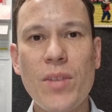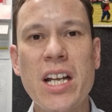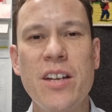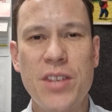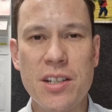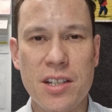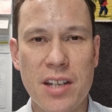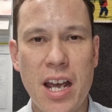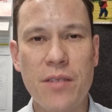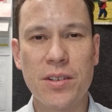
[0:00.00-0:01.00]
If this is
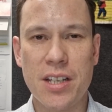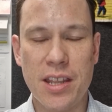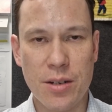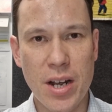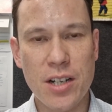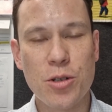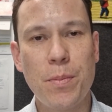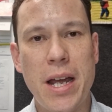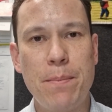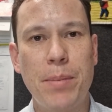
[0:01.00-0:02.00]
a heavily theoretical
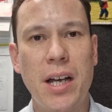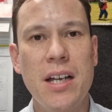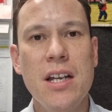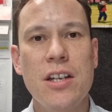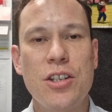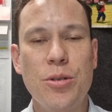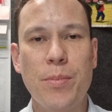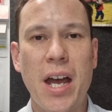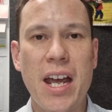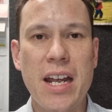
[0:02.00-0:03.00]
paper, you
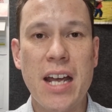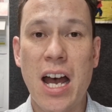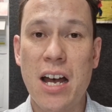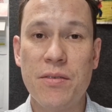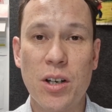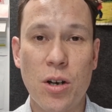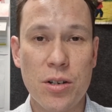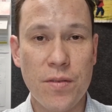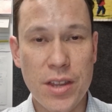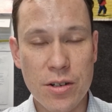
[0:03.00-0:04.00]
may have a lot
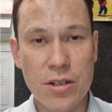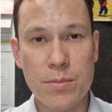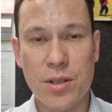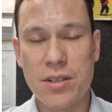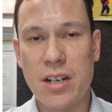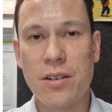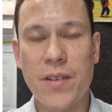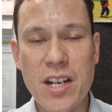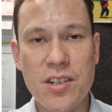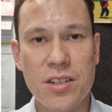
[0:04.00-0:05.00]
of theorems or
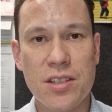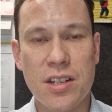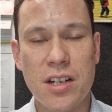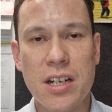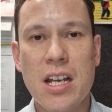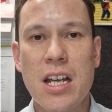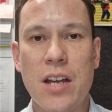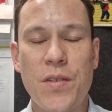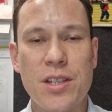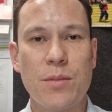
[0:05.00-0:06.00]
derivations in it.
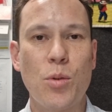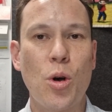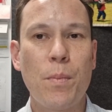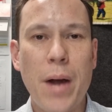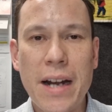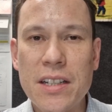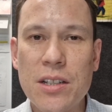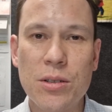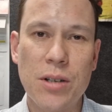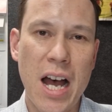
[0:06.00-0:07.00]
If it's a more
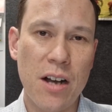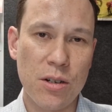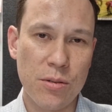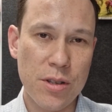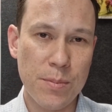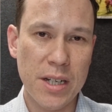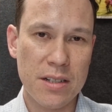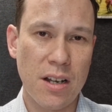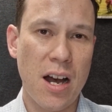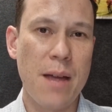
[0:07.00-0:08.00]
practical algorithmic
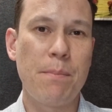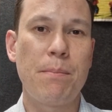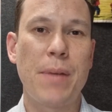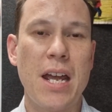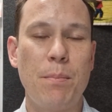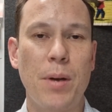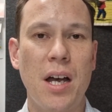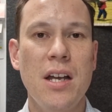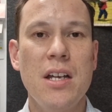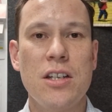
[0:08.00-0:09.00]
type
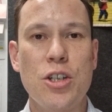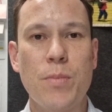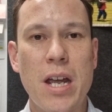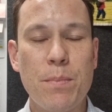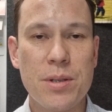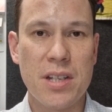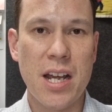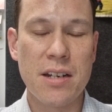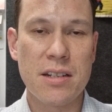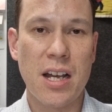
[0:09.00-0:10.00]
paper, you may
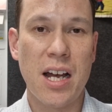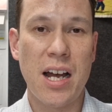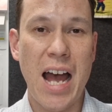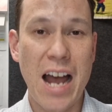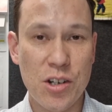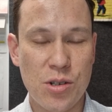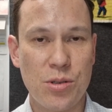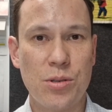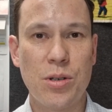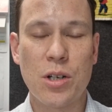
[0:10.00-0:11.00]
present
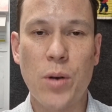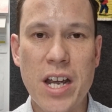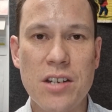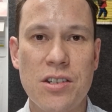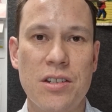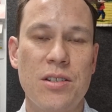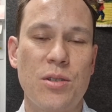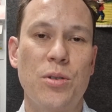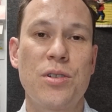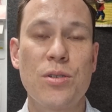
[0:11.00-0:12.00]
actual equations
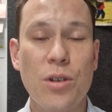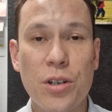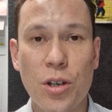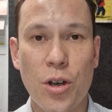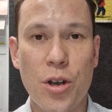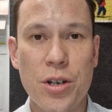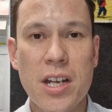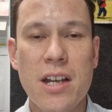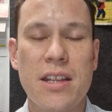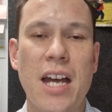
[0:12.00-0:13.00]
or pseudocode
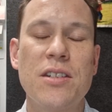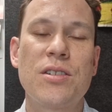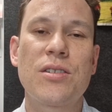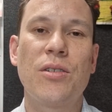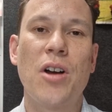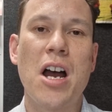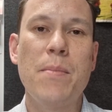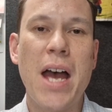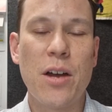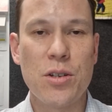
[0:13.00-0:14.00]
that
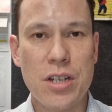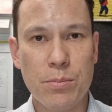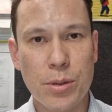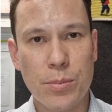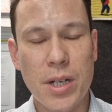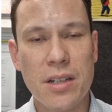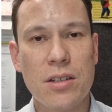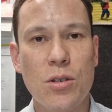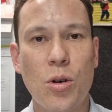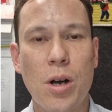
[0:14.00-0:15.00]
describe how to implement
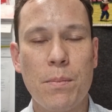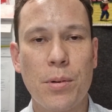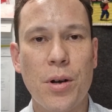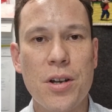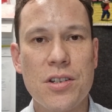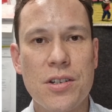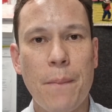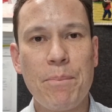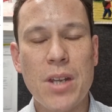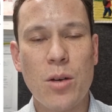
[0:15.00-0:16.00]
your approach.
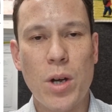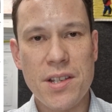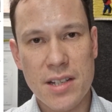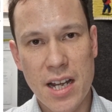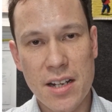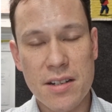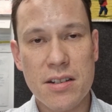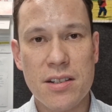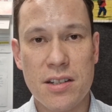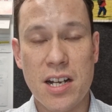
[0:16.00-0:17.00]
Once
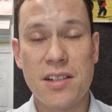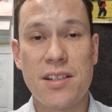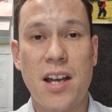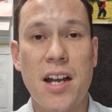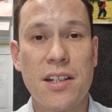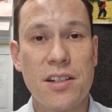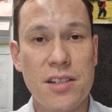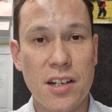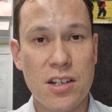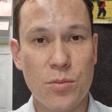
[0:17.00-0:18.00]
again, suggest starting the
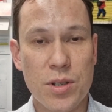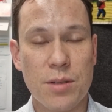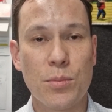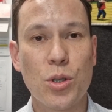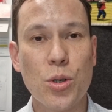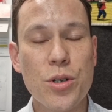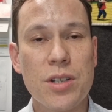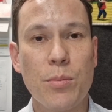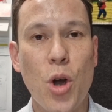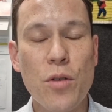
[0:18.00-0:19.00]
section with some glue,
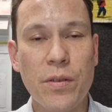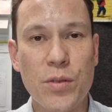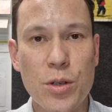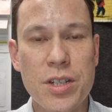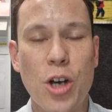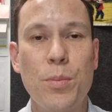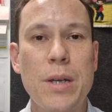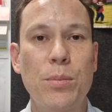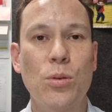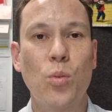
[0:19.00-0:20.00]
some overview, tell
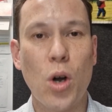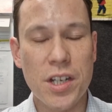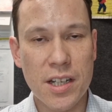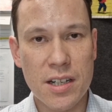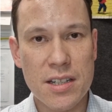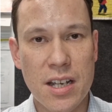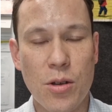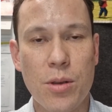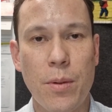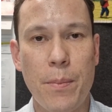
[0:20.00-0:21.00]
people what you're going to
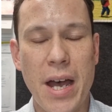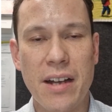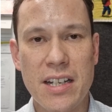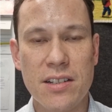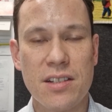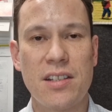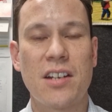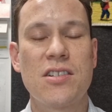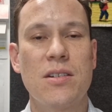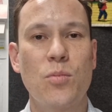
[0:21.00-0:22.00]
tell them about in the
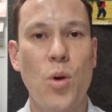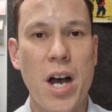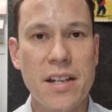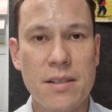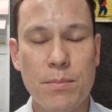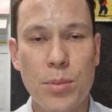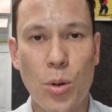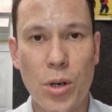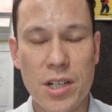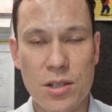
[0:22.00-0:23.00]
section and why it's
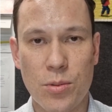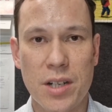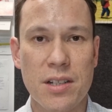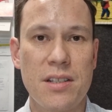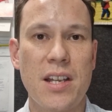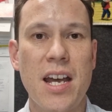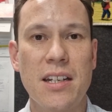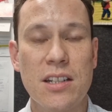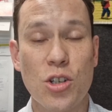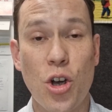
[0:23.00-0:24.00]
important to
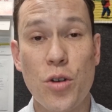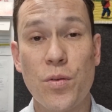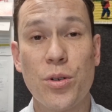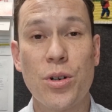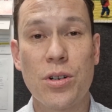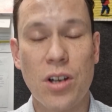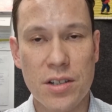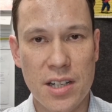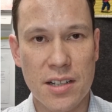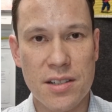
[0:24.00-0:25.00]
understanding the overall
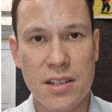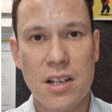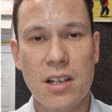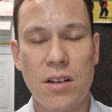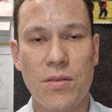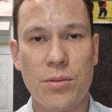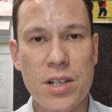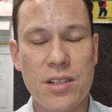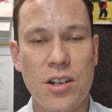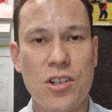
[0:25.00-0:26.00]
context of the
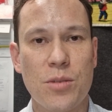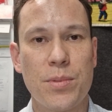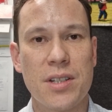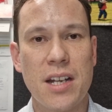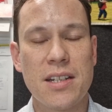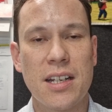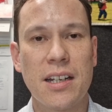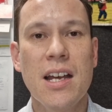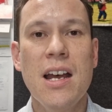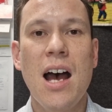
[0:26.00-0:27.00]
research you're
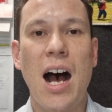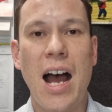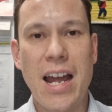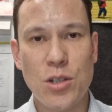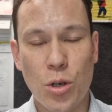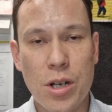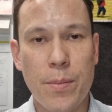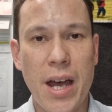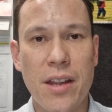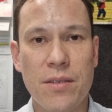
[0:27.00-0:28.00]
presenting, and talk
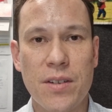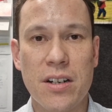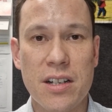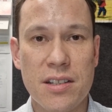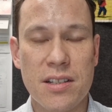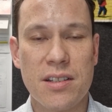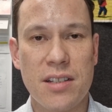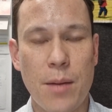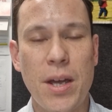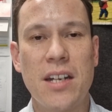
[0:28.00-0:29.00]
about the various
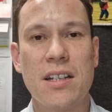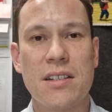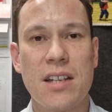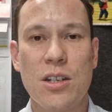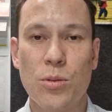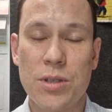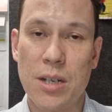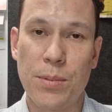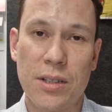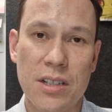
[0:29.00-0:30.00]
subheadings that you will
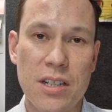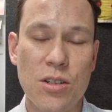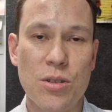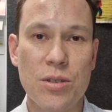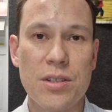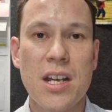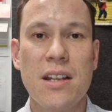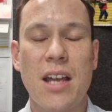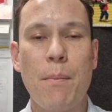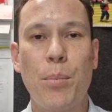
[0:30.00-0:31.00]
typically use
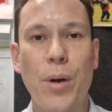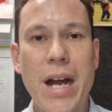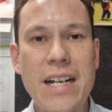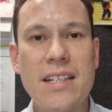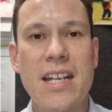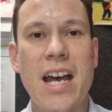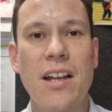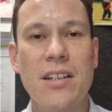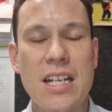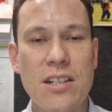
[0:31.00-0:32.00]
that break
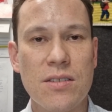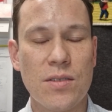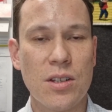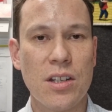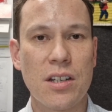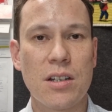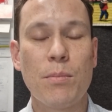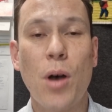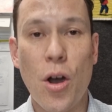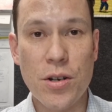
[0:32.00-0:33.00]
down each of the
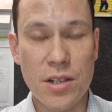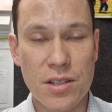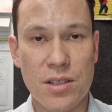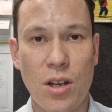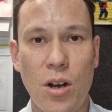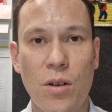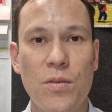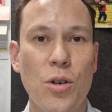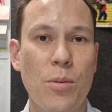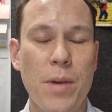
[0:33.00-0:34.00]
components of
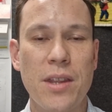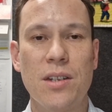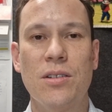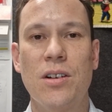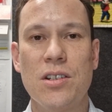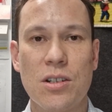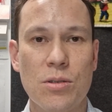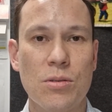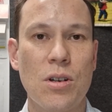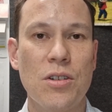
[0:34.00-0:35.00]
your
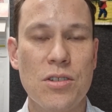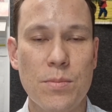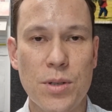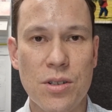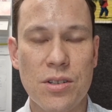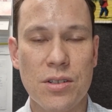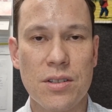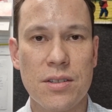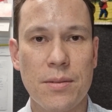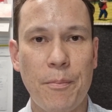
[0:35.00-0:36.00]
methodological
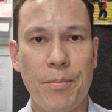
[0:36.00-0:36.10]
contributions.